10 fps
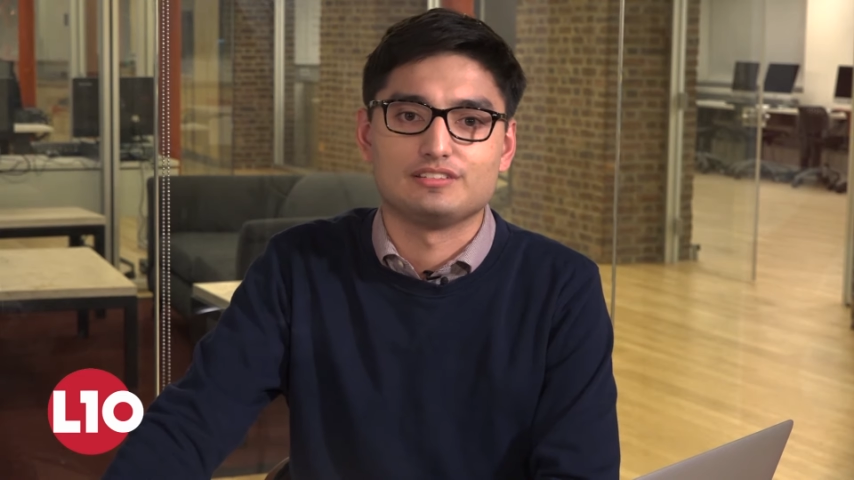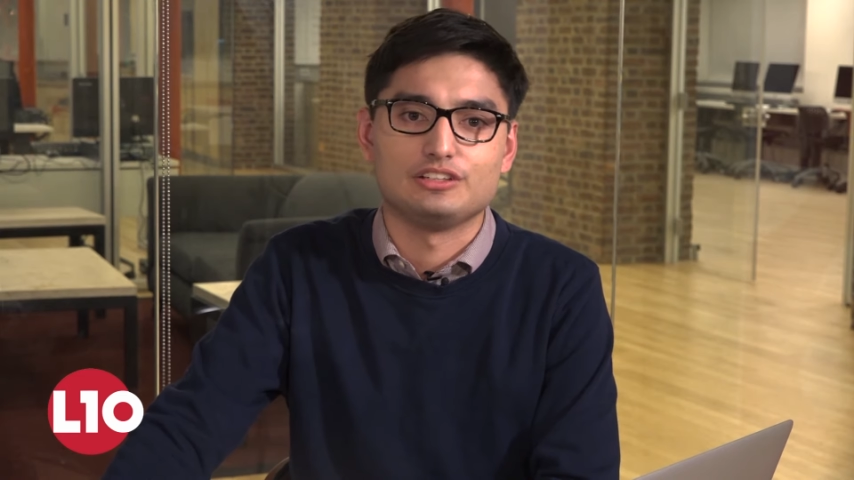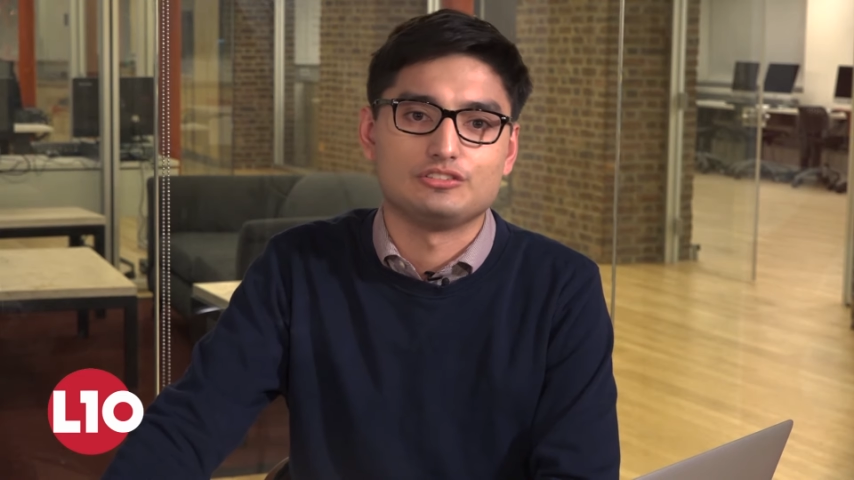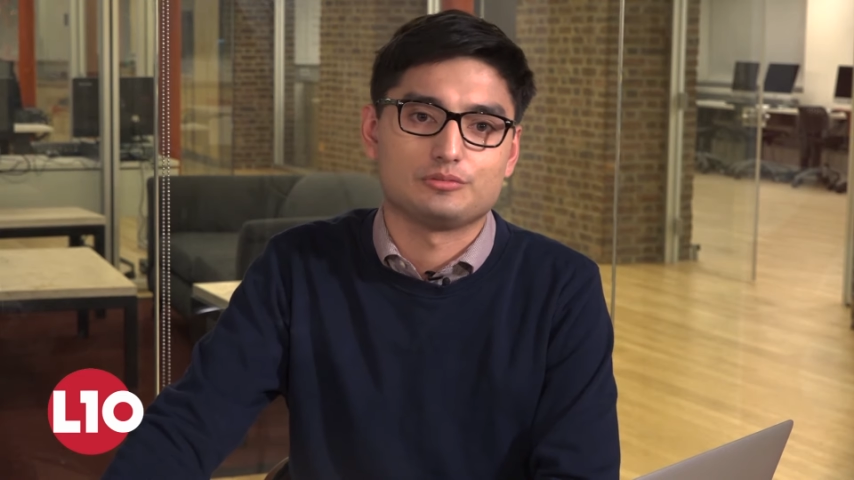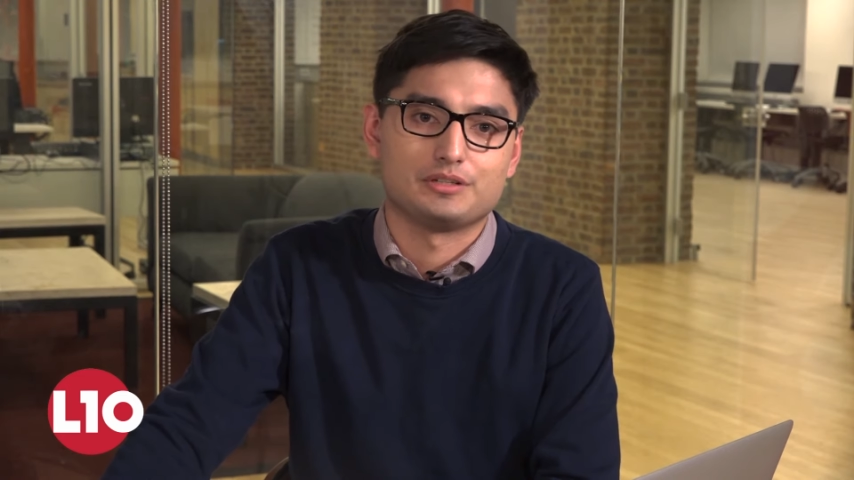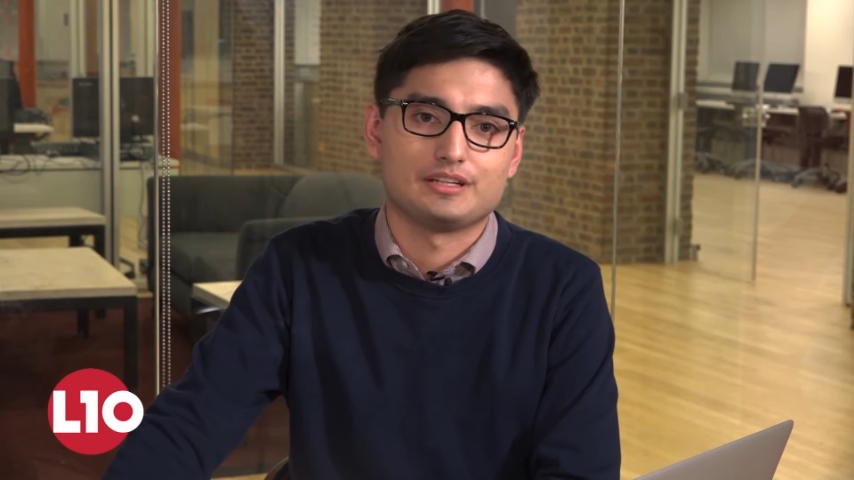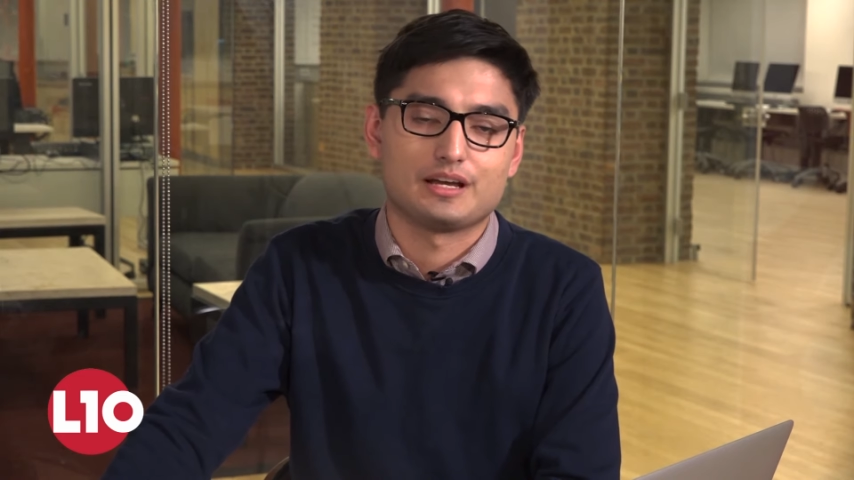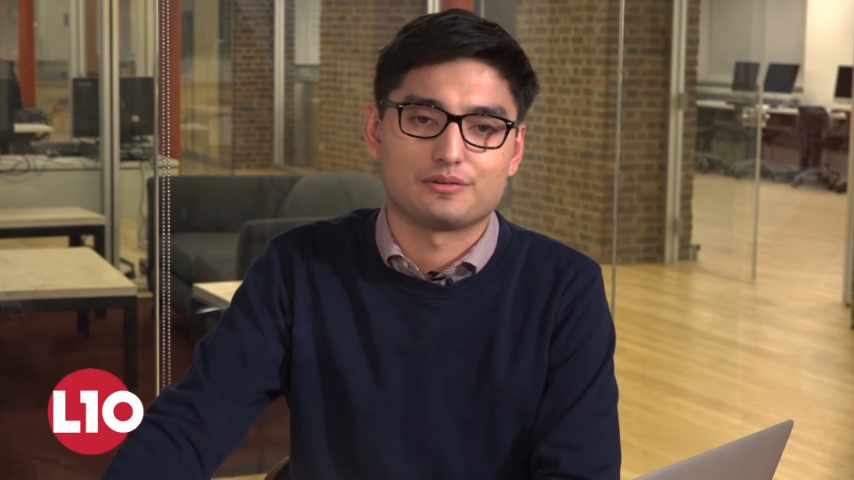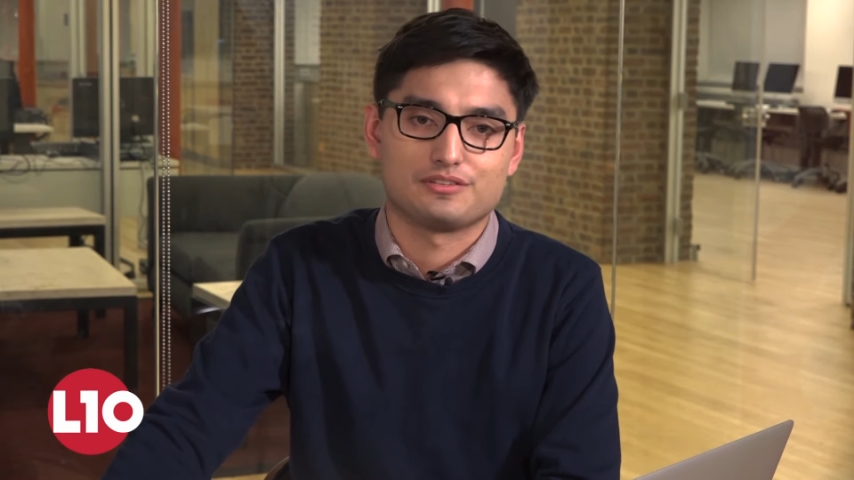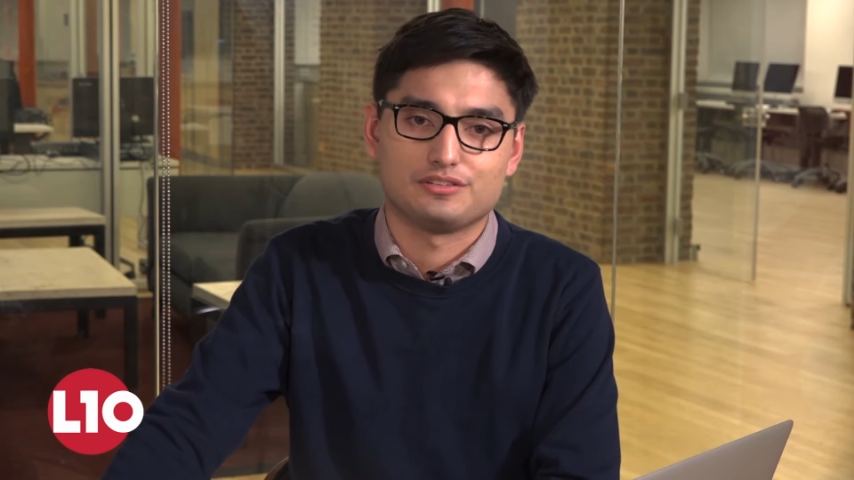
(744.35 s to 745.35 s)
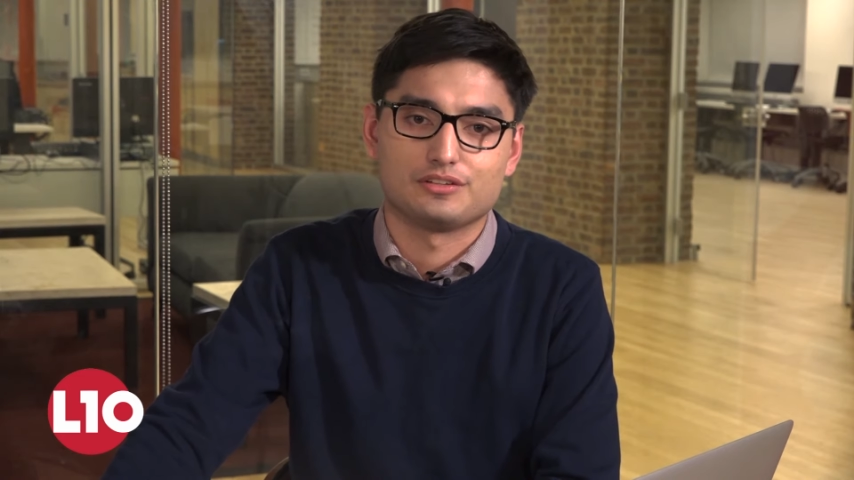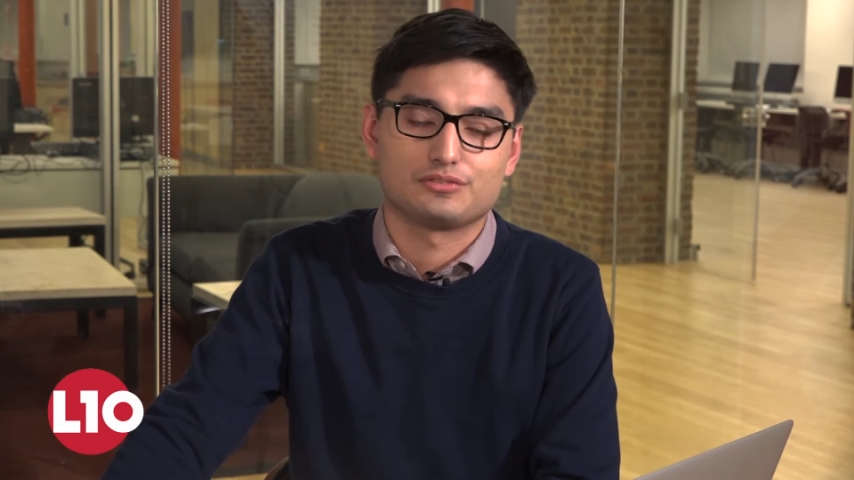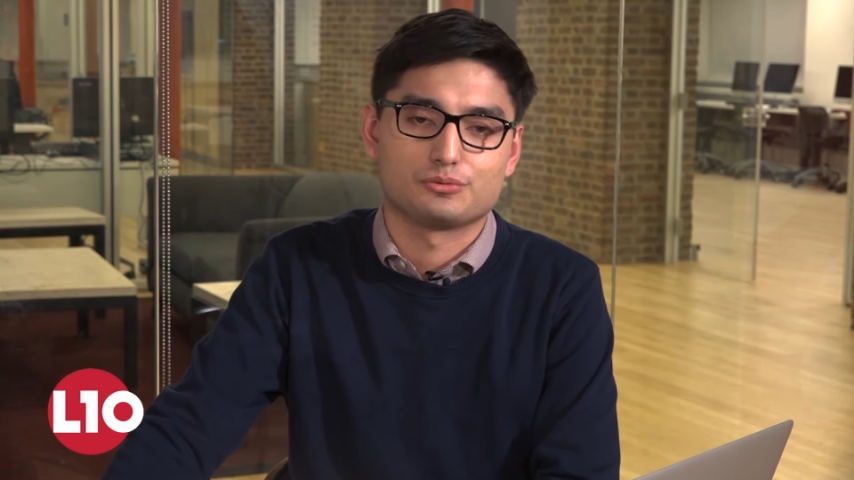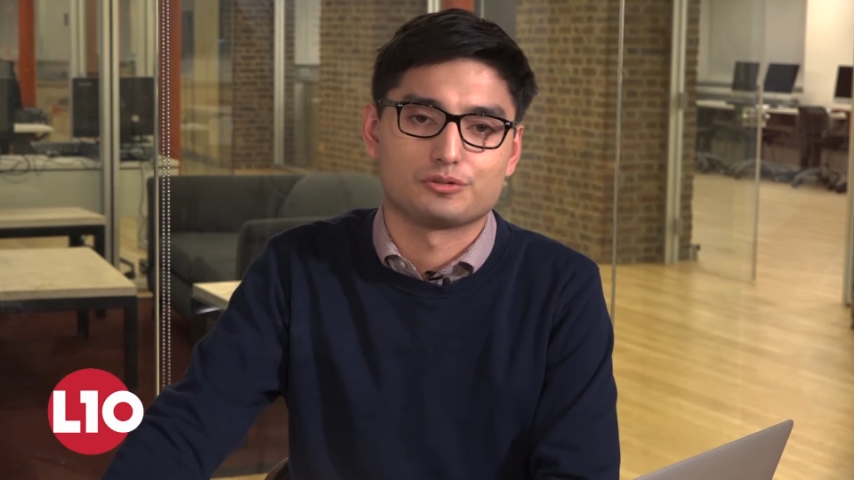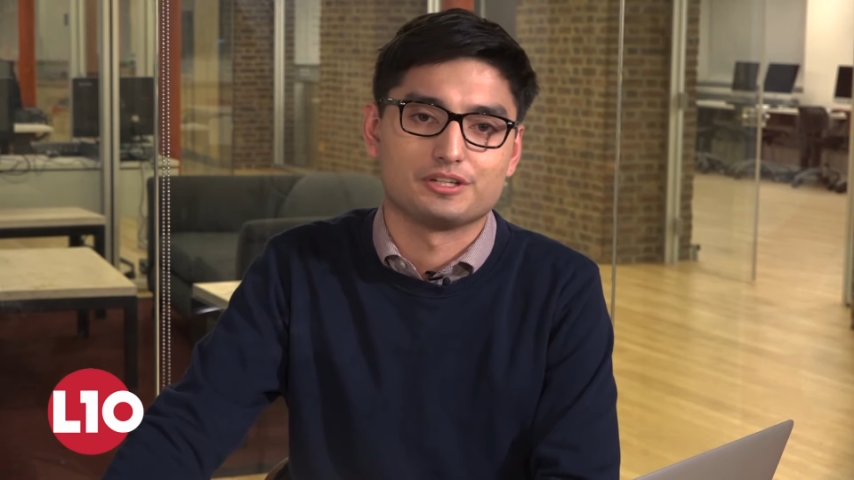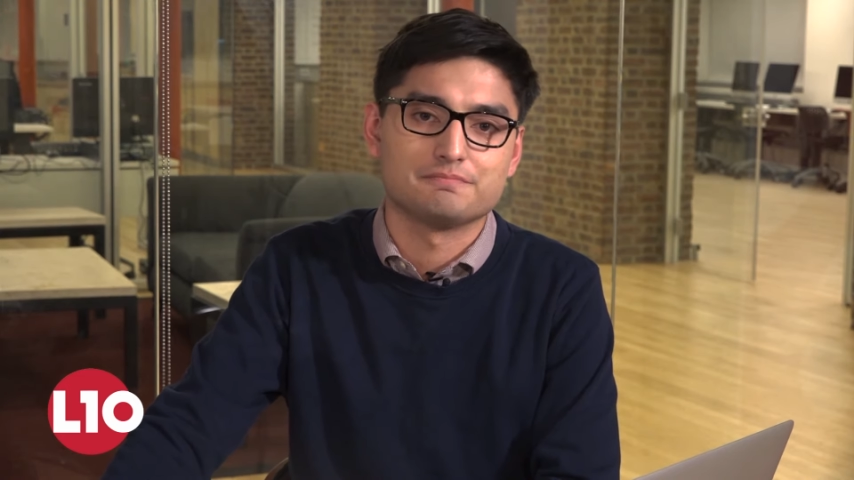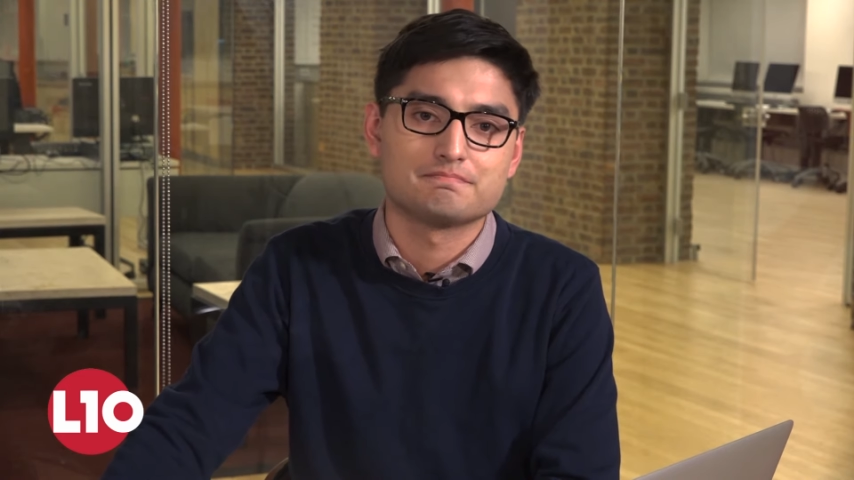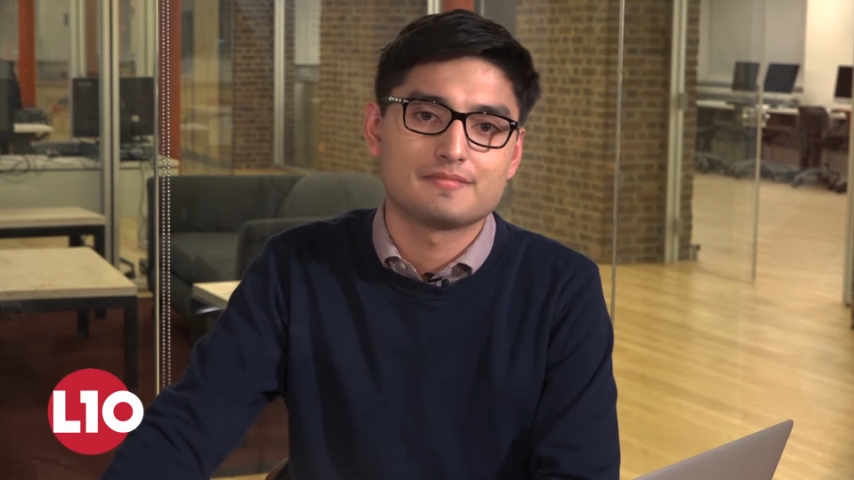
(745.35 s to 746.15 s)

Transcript: teaching me how to see a story.